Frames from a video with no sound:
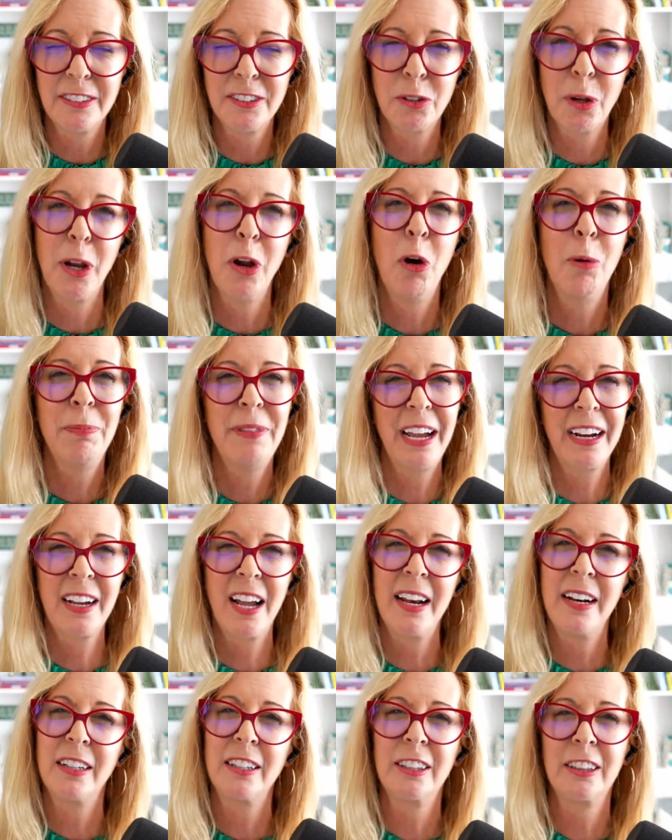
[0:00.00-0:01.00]
So I hope that
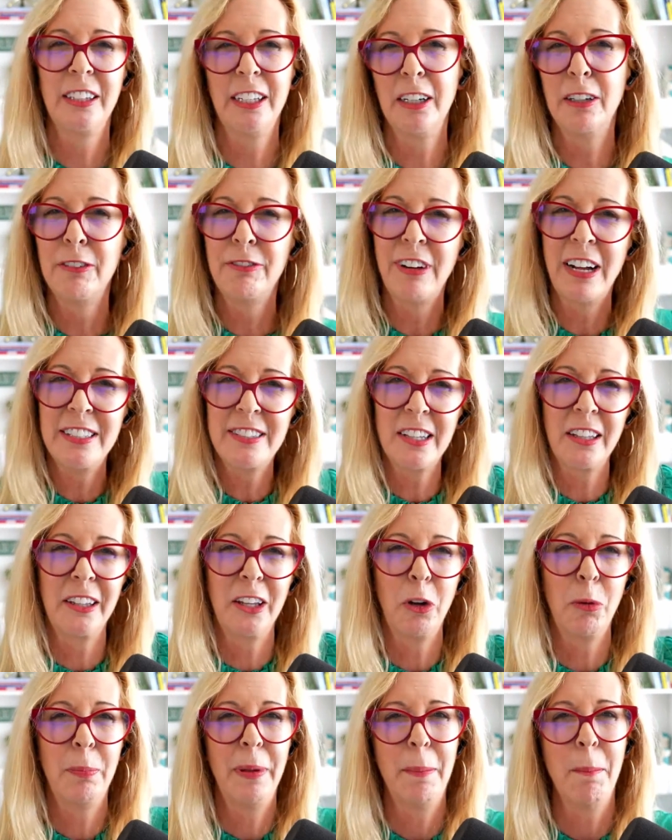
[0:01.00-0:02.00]
kind of clarifies a
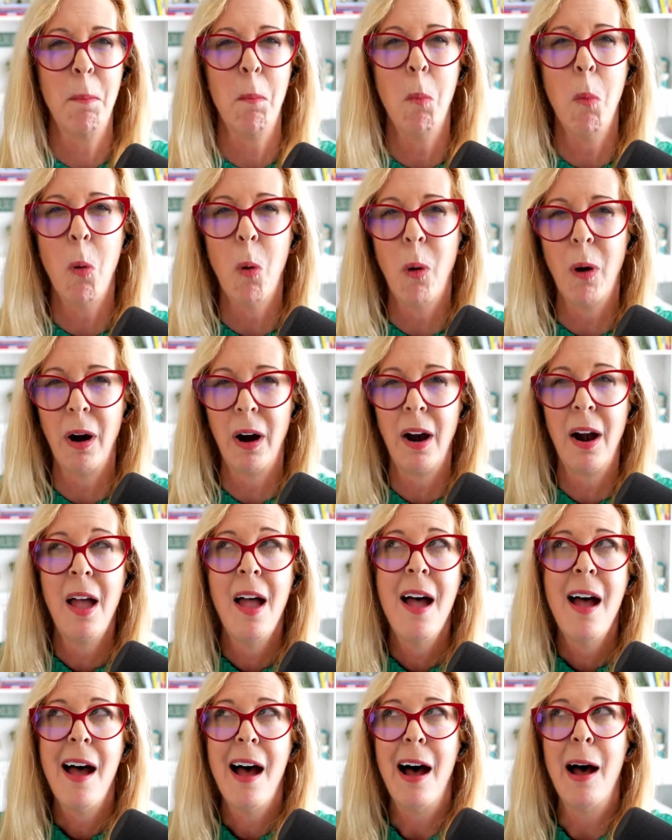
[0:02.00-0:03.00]
little bit more
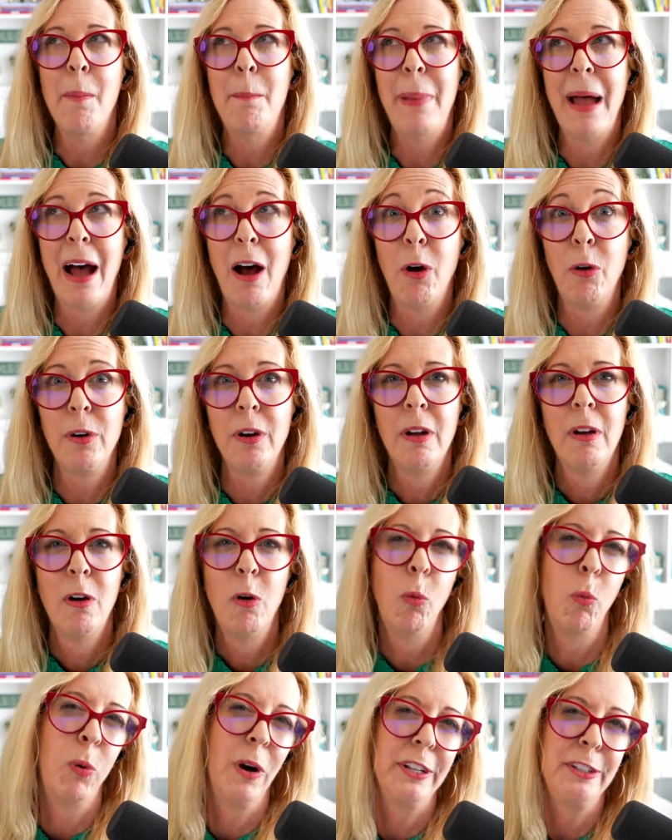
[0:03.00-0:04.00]
about
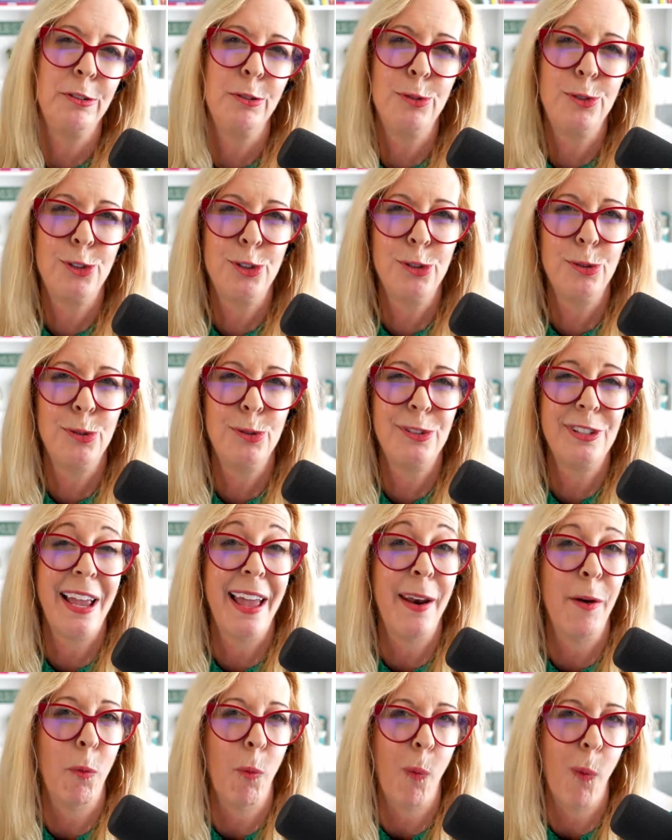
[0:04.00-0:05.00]
what you choose
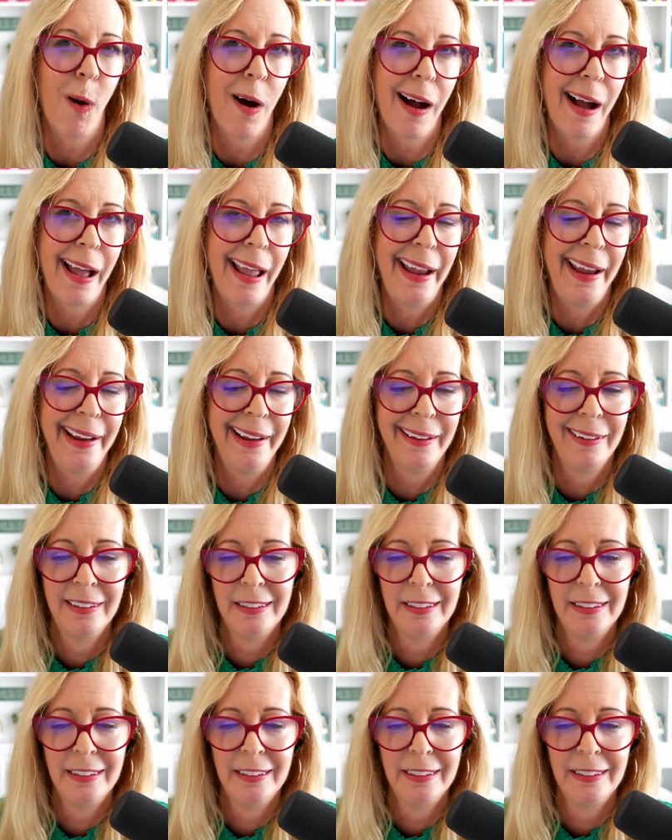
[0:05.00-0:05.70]
and why.